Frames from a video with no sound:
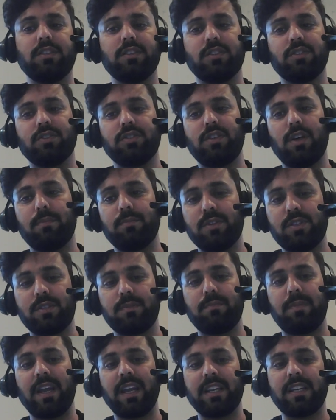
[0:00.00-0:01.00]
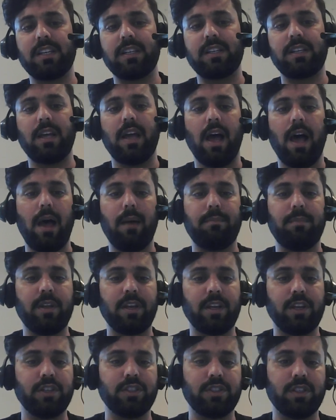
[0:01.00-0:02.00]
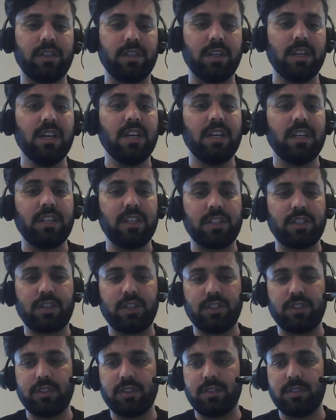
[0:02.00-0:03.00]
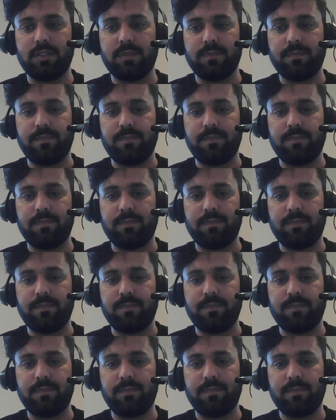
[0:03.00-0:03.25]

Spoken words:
NWS patent application discussions.